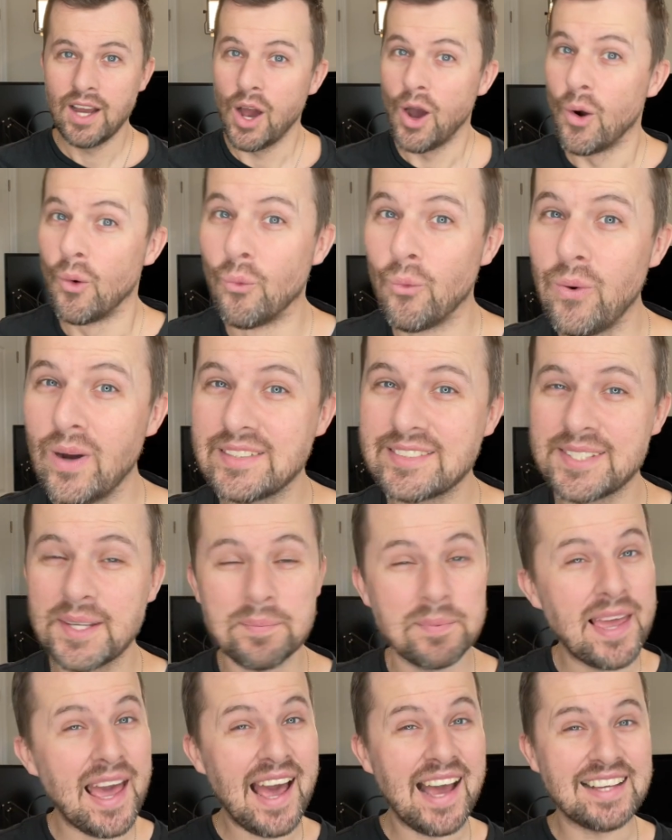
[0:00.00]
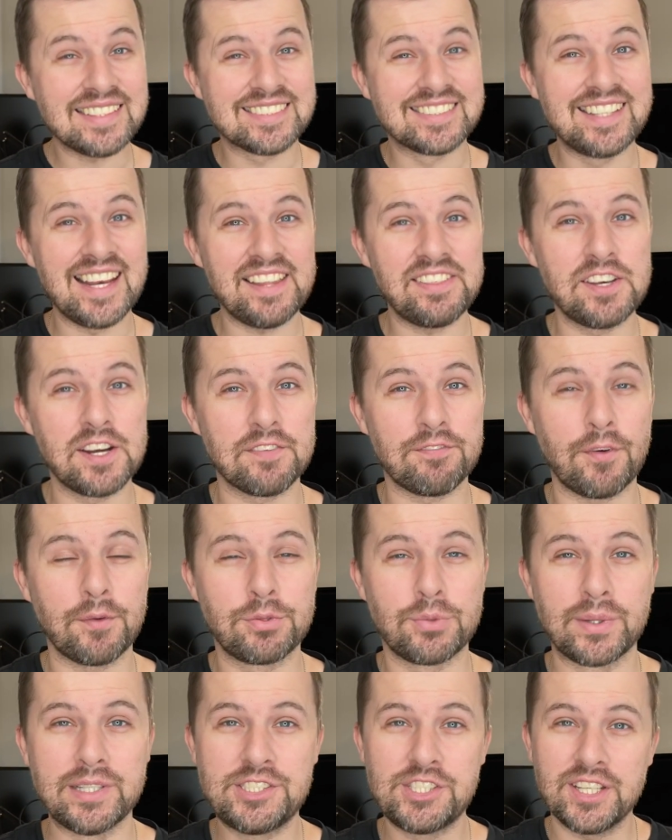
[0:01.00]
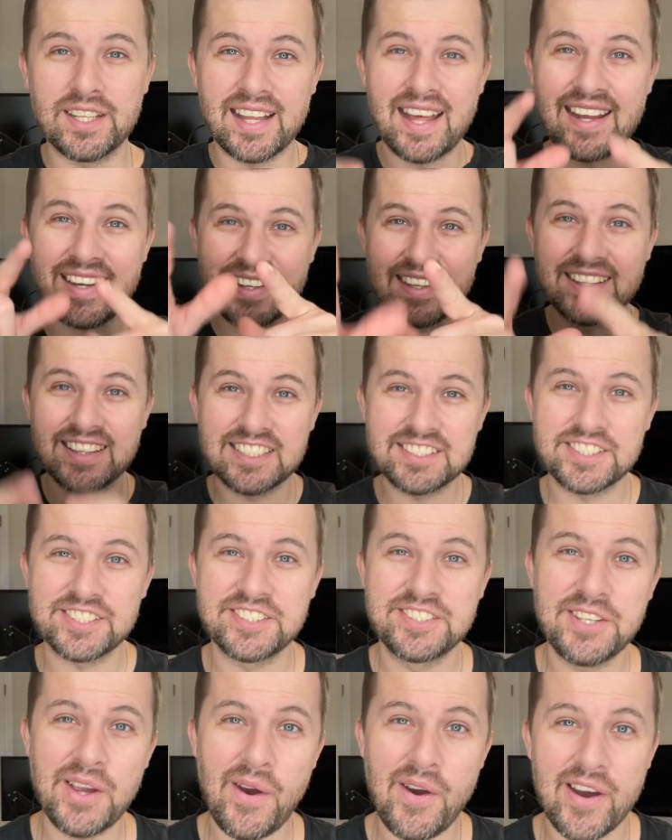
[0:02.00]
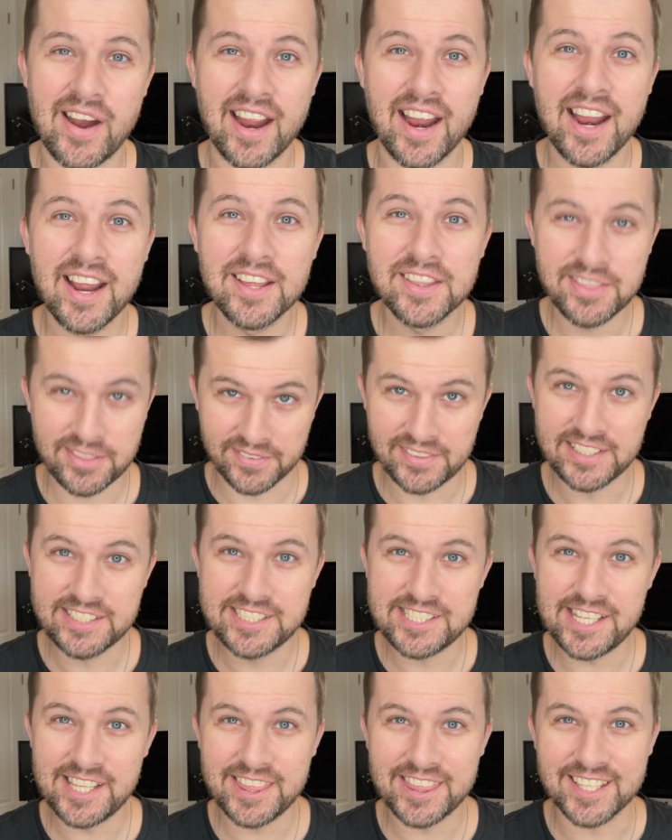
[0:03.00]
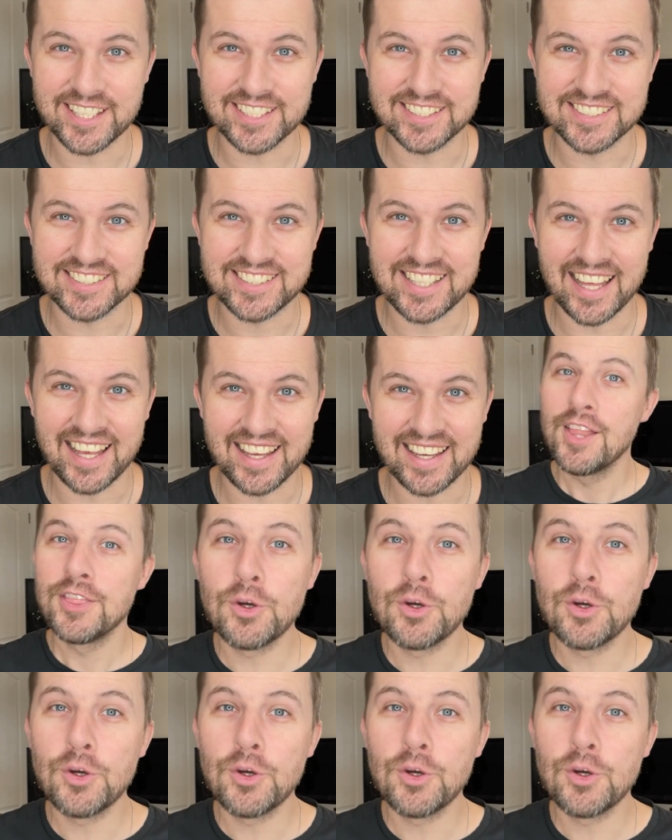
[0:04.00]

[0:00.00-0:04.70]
What's up, guys? Nathan here from 3G Lighting, and this is your 3G Thursday.